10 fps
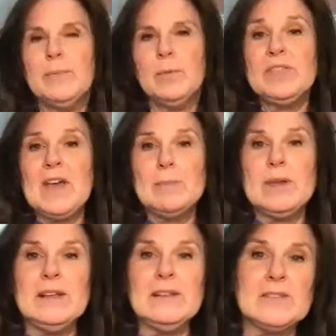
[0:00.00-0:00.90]
what that
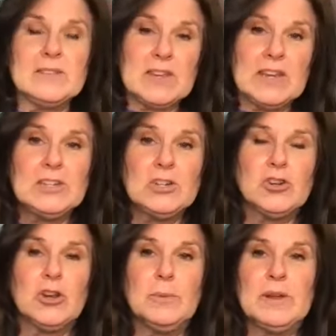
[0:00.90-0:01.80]
means is he
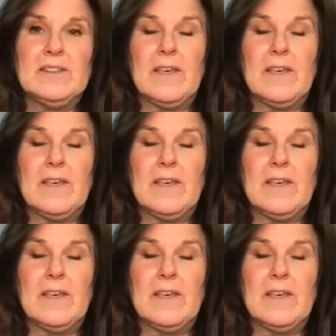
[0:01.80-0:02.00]
determined